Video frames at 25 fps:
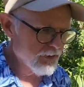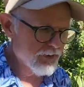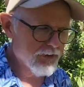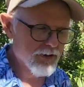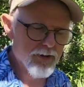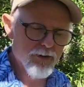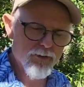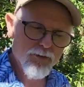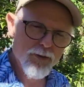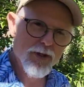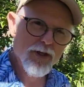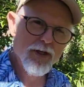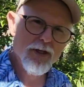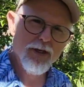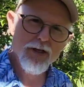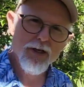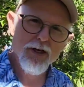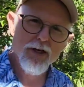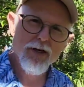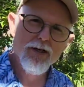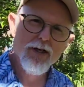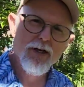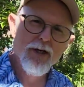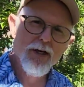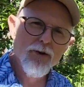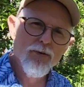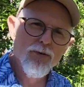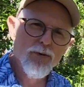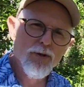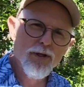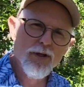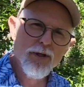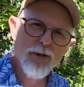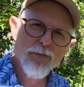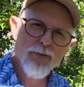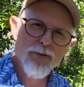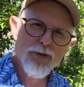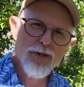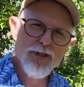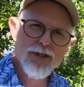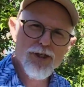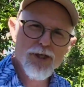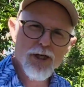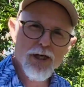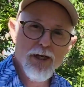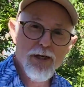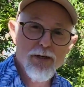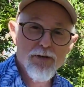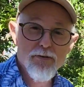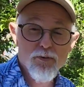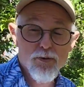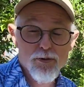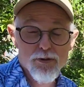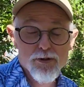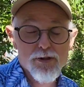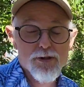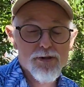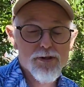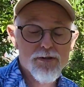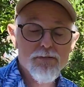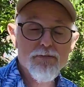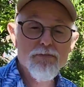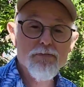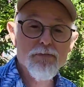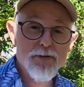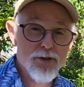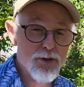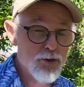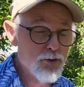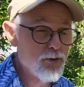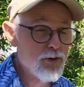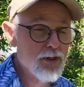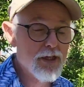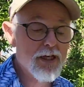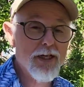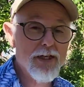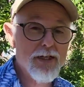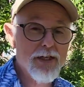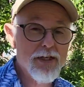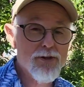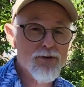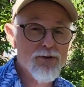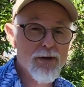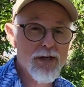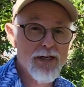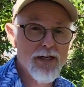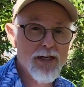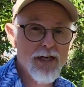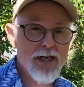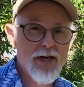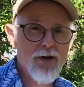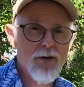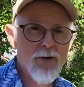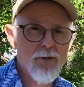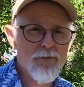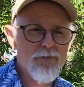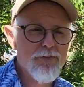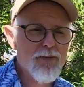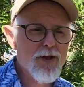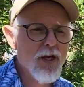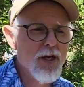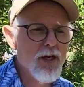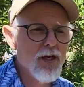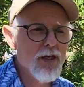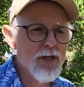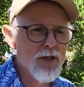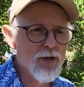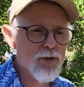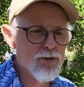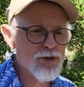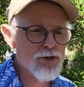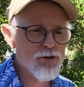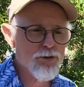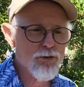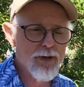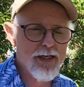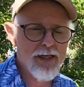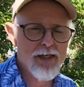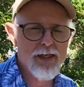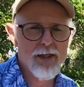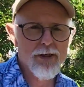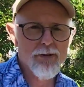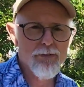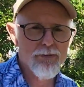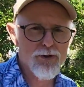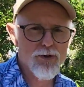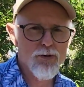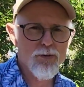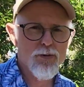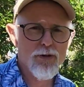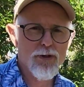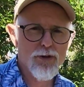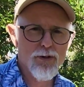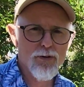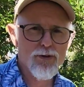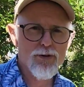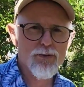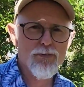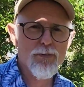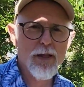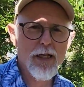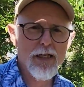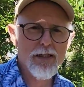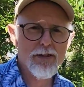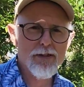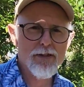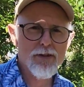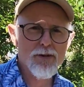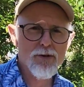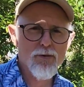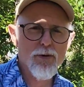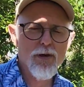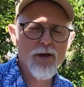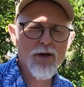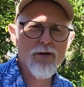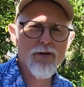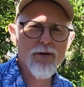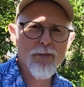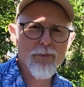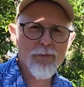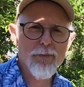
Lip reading: that we really appreciate. We'll just do the cuttings right now. You know, geraniums are one of those plants as well that